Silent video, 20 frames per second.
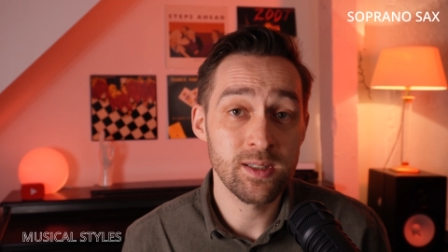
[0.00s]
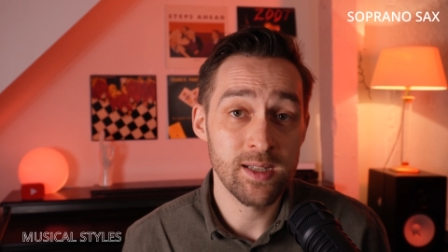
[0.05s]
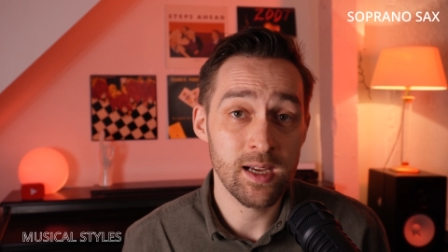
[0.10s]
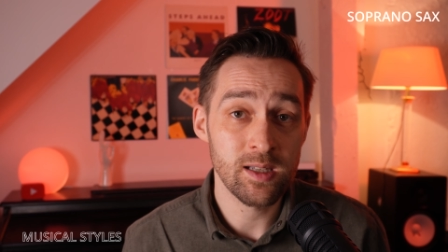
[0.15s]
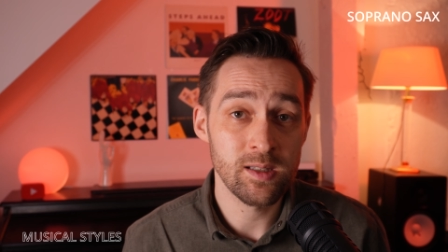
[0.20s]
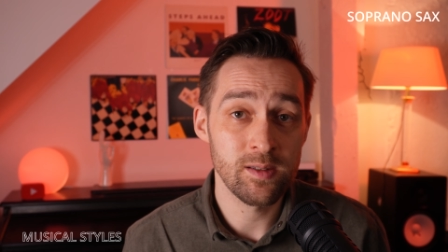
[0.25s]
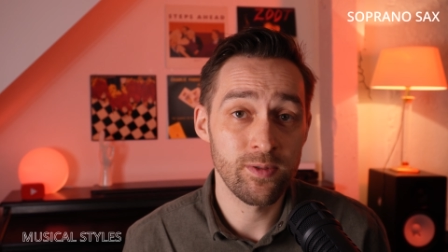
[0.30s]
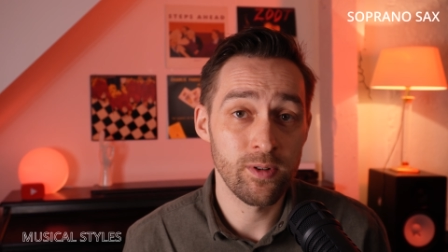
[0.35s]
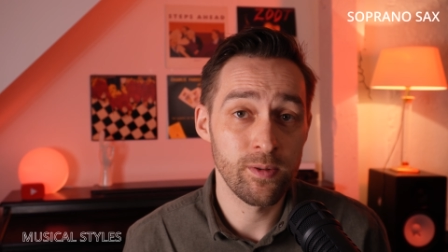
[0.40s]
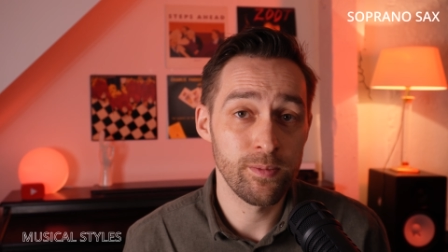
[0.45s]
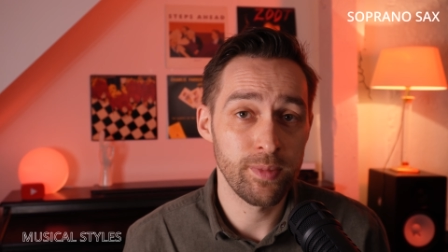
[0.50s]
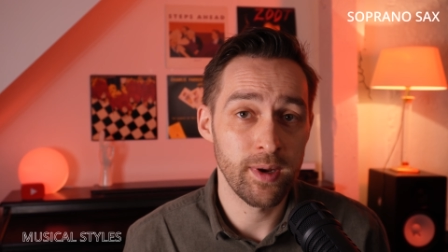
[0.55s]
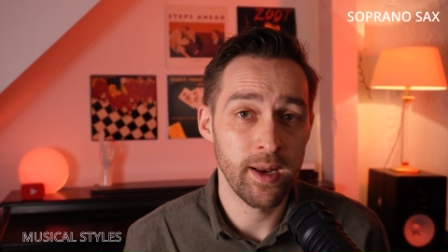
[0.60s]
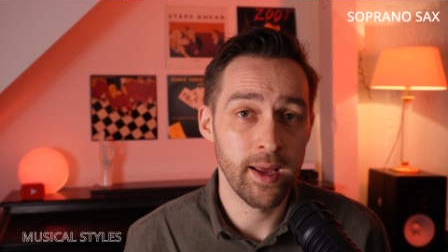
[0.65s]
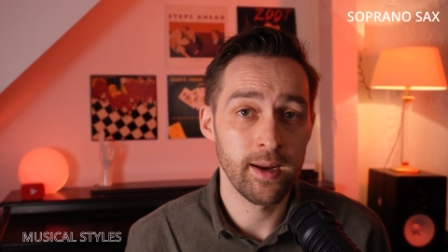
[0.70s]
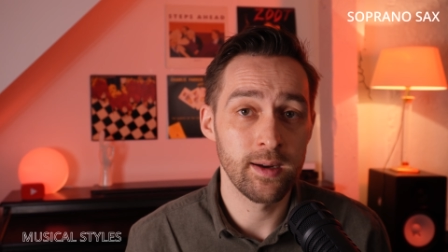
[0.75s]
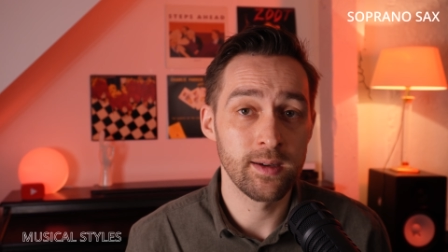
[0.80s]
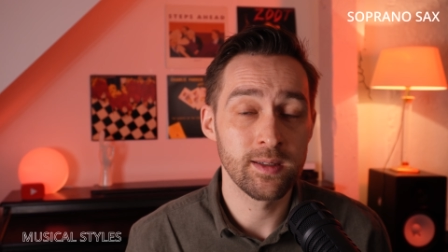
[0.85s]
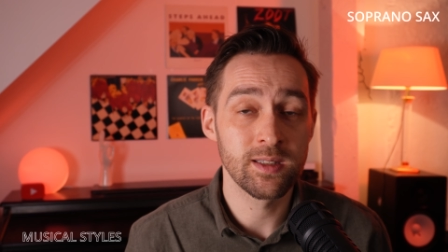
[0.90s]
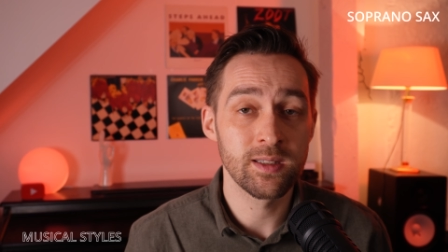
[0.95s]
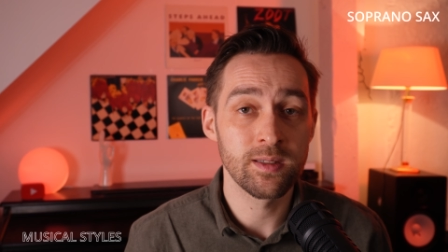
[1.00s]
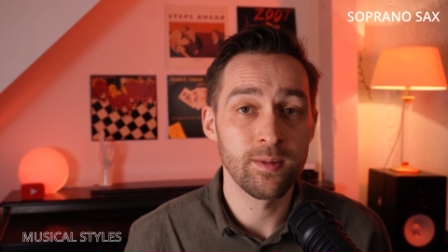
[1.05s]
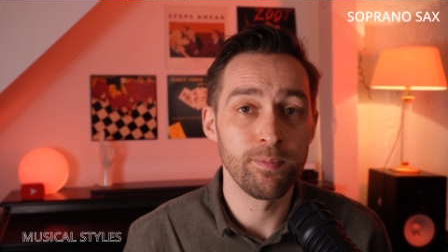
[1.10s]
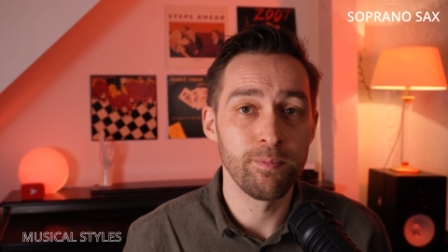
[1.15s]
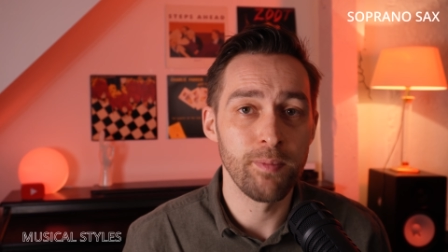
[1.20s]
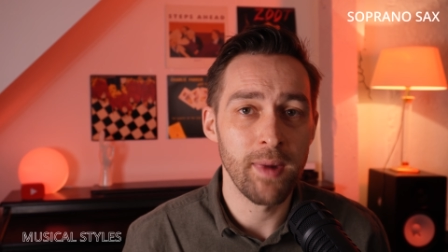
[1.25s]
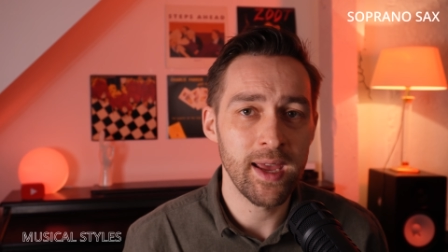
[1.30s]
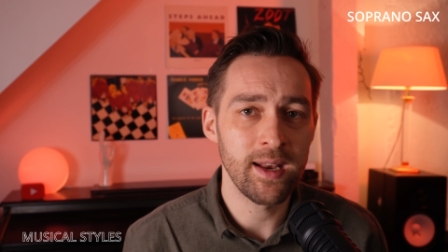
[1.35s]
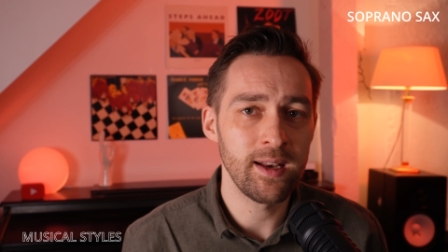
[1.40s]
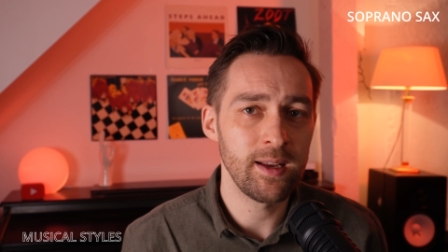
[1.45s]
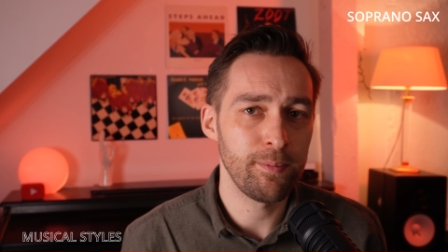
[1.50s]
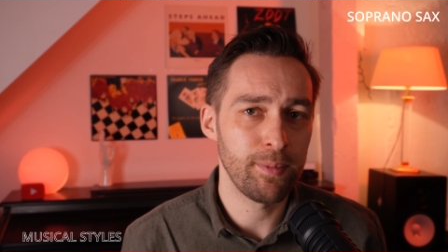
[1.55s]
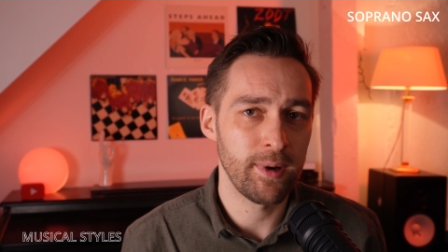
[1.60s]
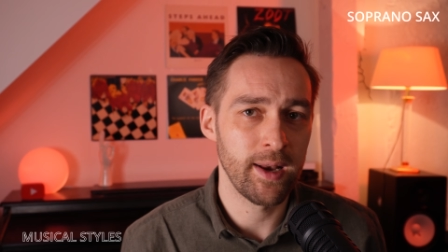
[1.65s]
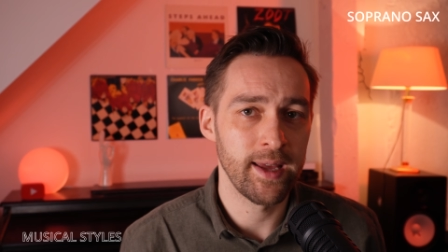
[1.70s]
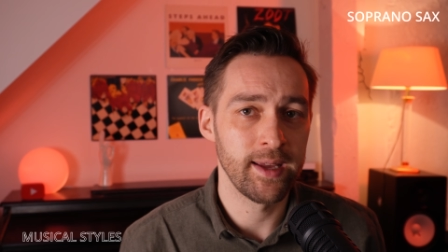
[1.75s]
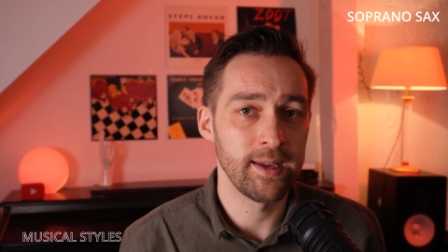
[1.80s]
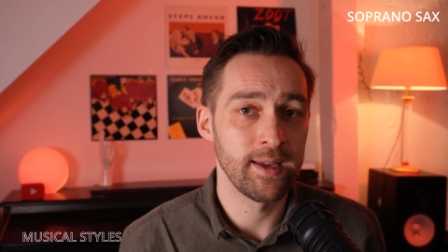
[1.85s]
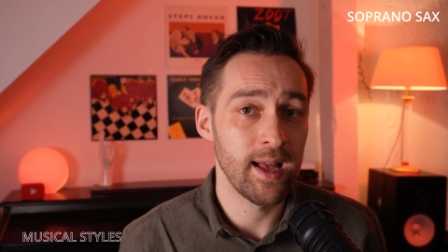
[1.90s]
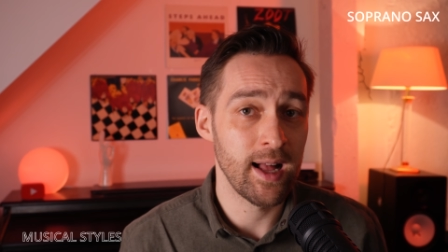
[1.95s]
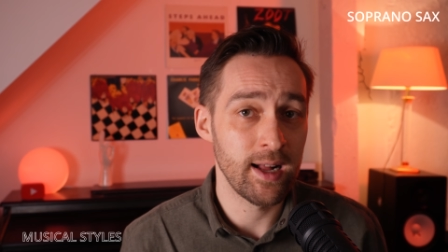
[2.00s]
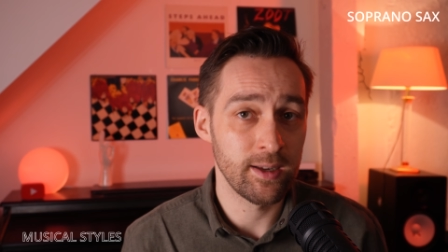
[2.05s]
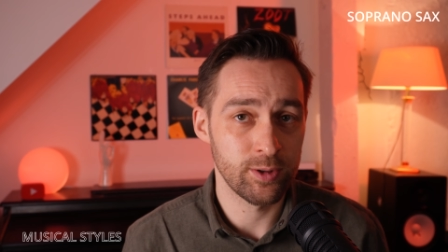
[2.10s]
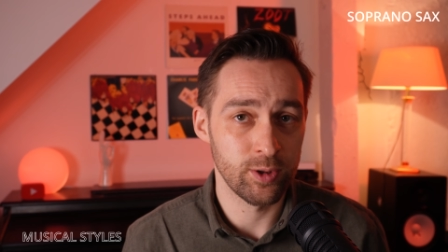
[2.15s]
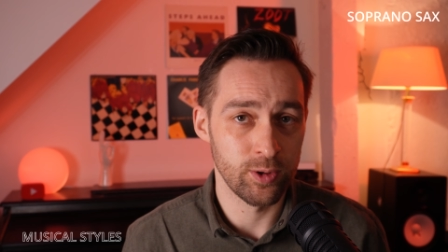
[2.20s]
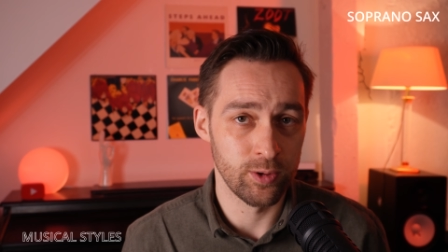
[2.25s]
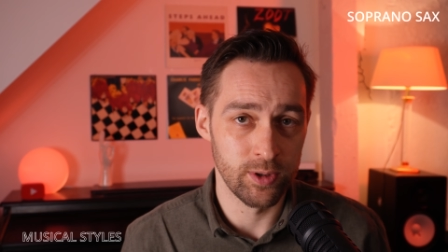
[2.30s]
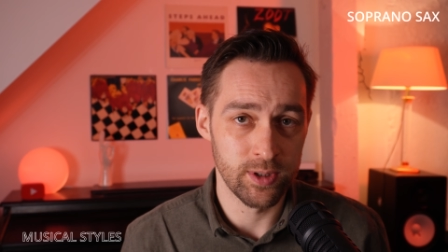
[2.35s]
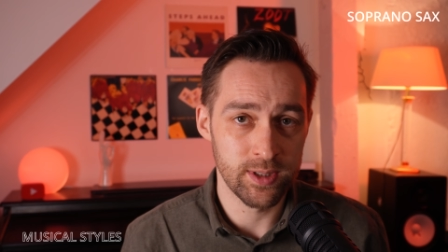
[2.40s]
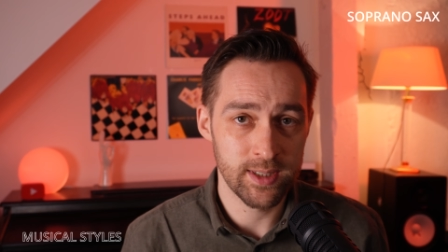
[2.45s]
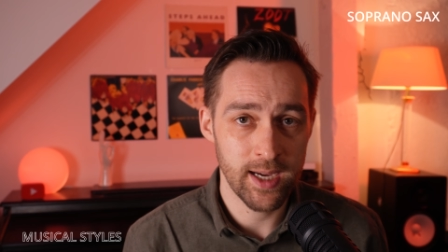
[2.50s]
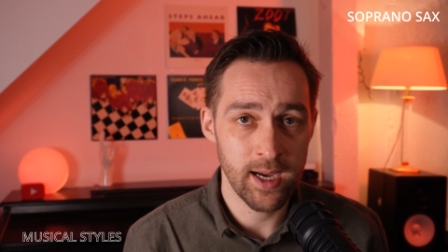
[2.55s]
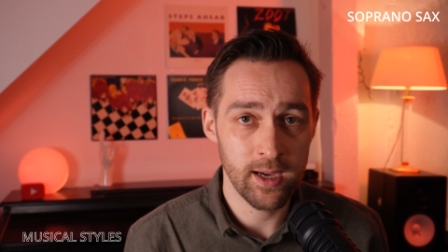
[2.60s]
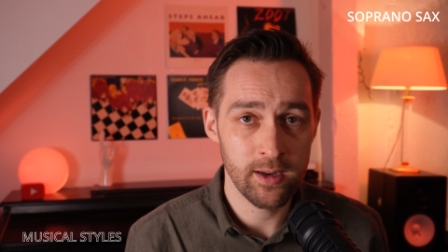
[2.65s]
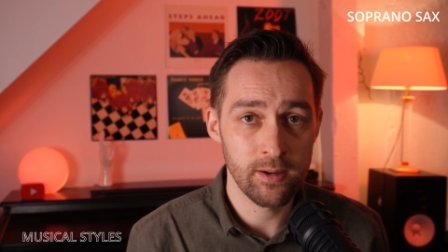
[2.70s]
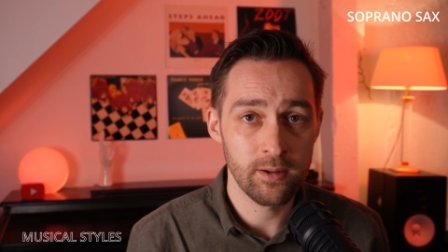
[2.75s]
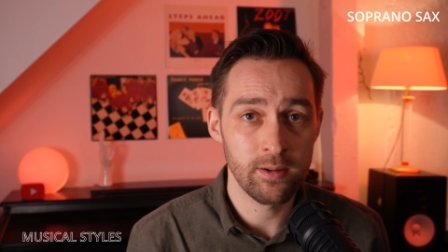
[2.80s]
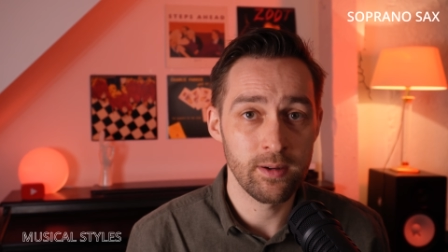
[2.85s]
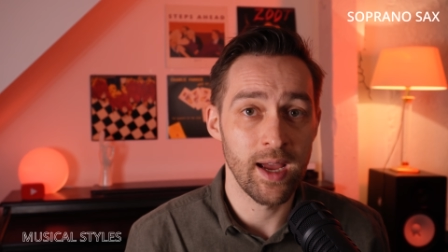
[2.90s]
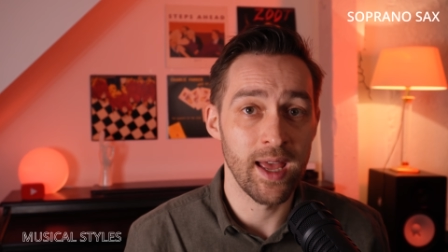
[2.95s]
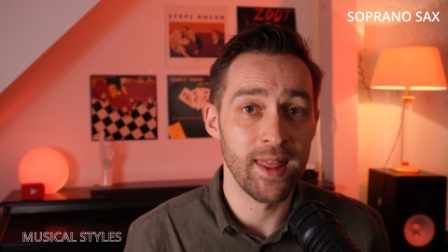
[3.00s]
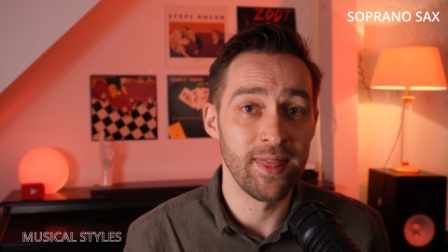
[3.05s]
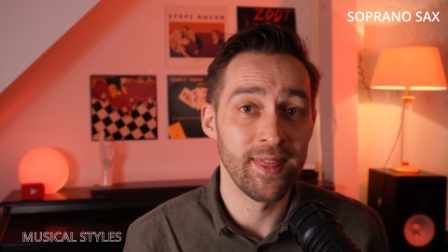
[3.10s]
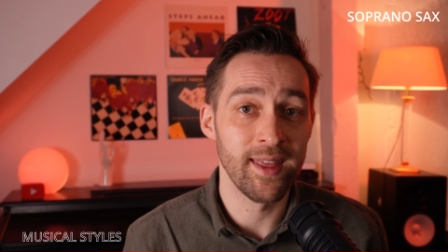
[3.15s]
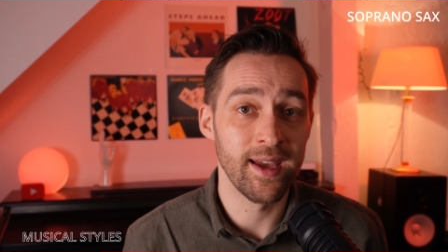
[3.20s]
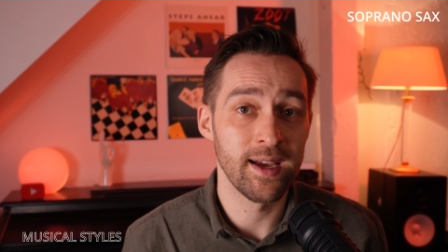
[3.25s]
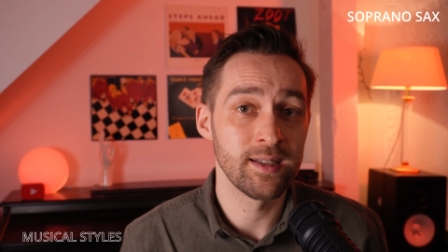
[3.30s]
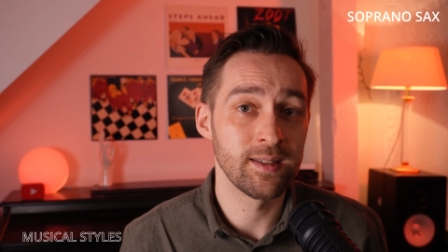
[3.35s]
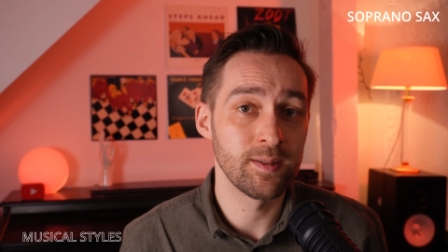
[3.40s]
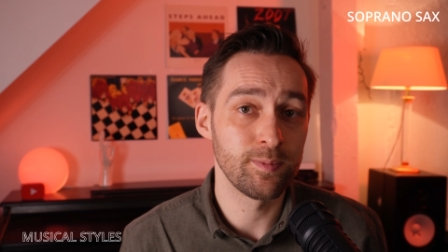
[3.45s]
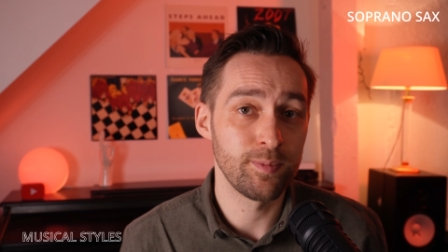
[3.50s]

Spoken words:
saxophone players mainly play alto or tenor and then